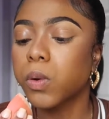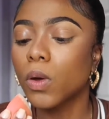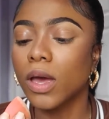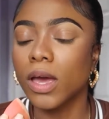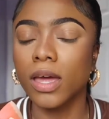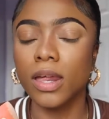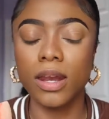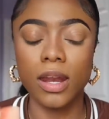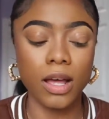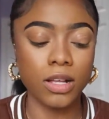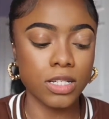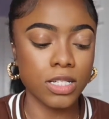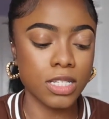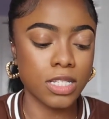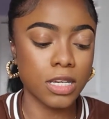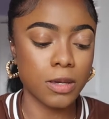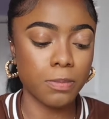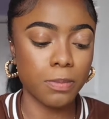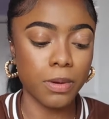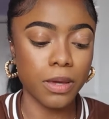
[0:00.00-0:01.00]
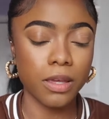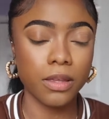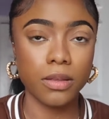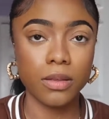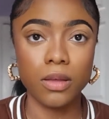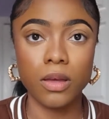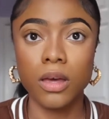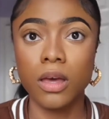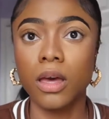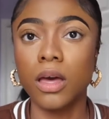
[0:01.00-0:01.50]
And I just dip it
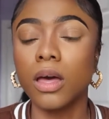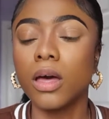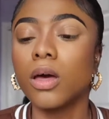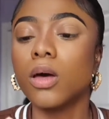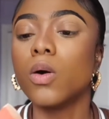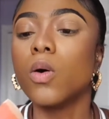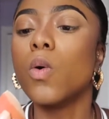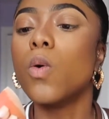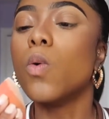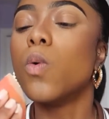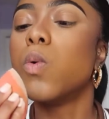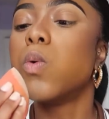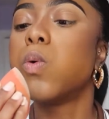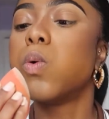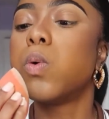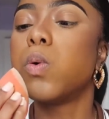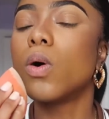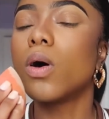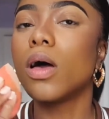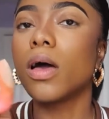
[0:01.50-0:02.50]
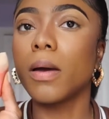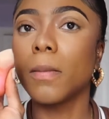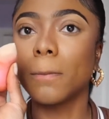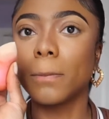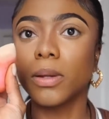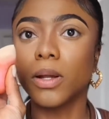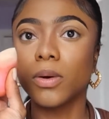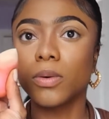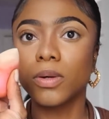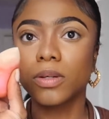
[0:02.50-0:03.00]
and
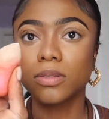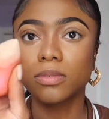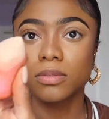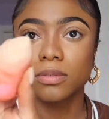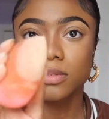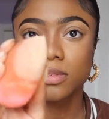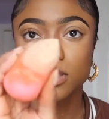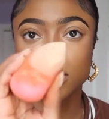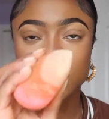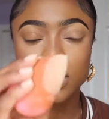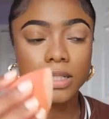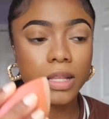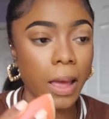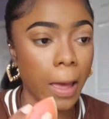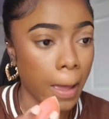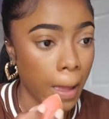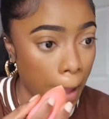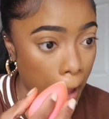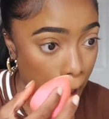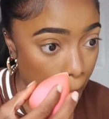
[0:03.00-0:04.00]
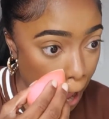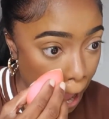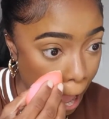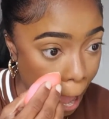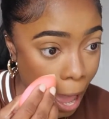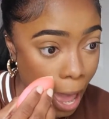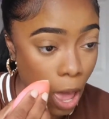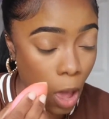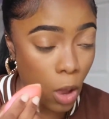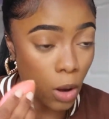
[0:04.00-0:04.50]
blow it, just like that.
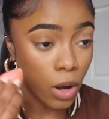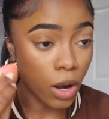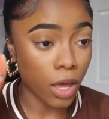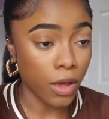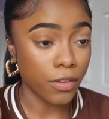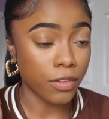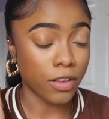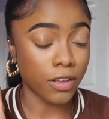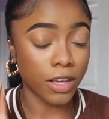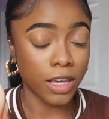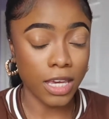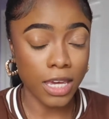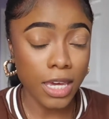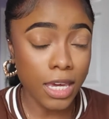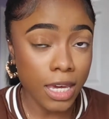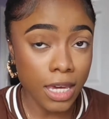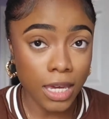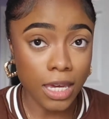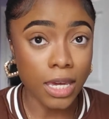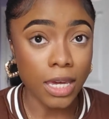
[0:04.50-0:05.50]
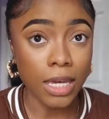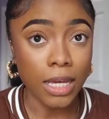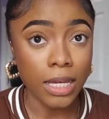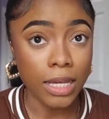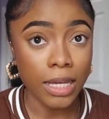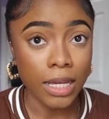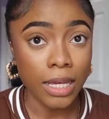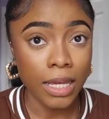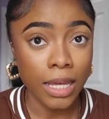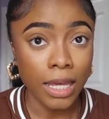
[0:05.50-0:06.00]
And the key
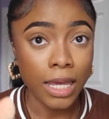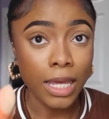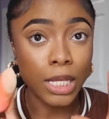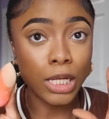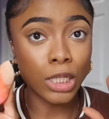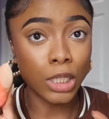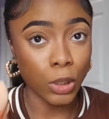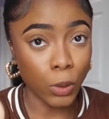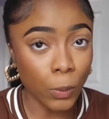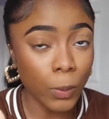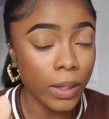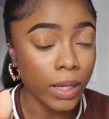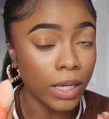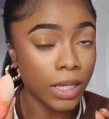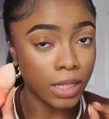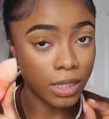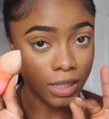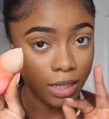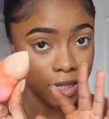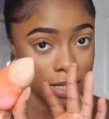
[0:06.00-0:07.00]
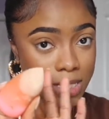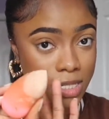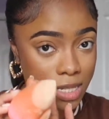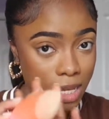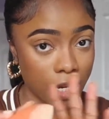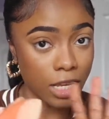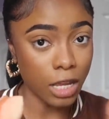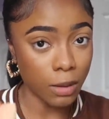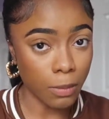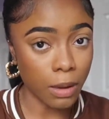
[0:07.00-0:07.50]
in doing and
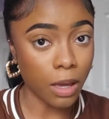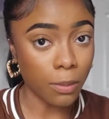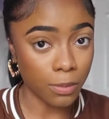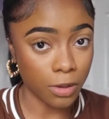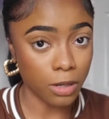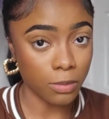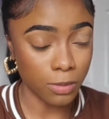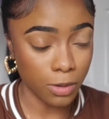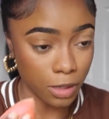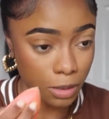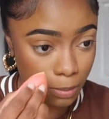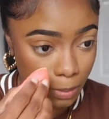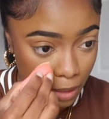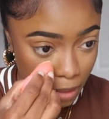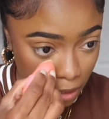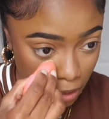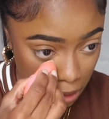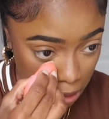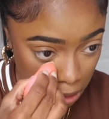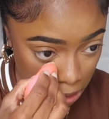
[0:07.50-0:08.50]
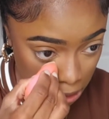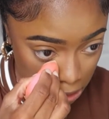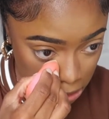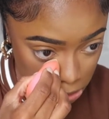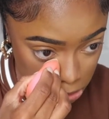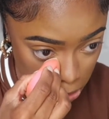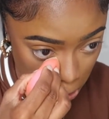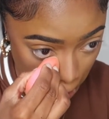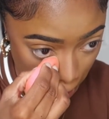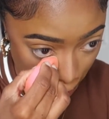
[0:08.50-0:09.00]
setting your makeup with the beauty blender
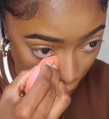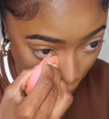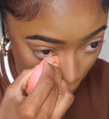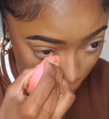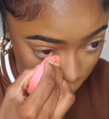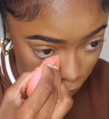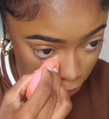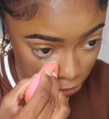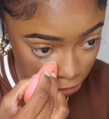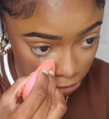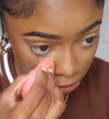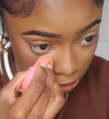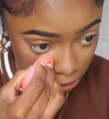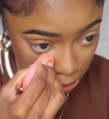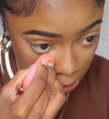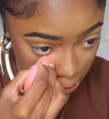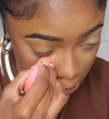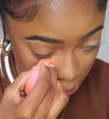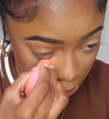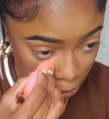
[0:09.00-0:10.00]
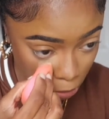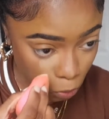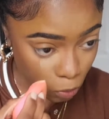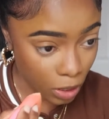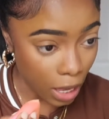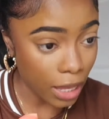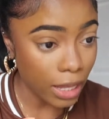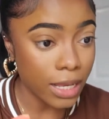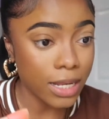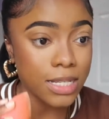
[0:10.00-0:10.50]
is push it in. Do
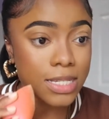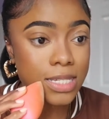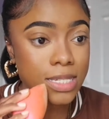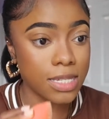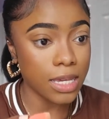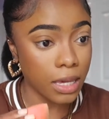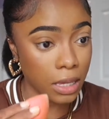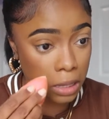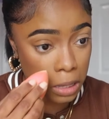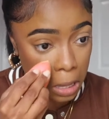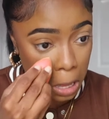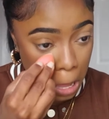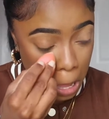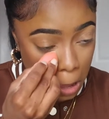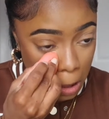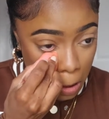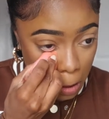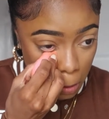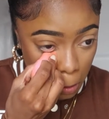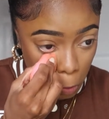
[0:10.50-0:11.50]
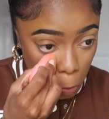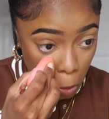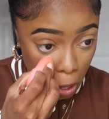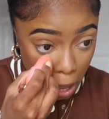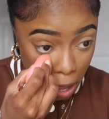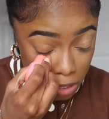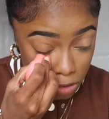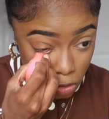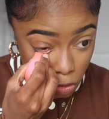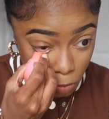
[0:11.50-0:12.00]
not let it sit. You
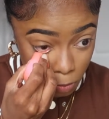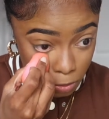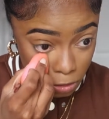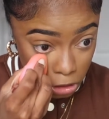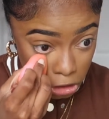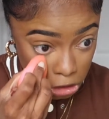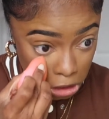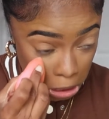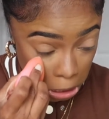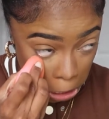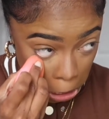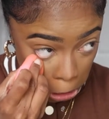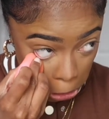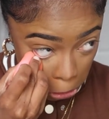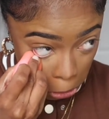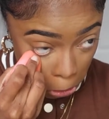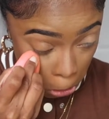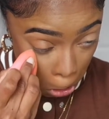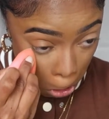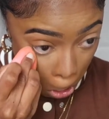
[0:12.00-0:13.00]
have to push it in.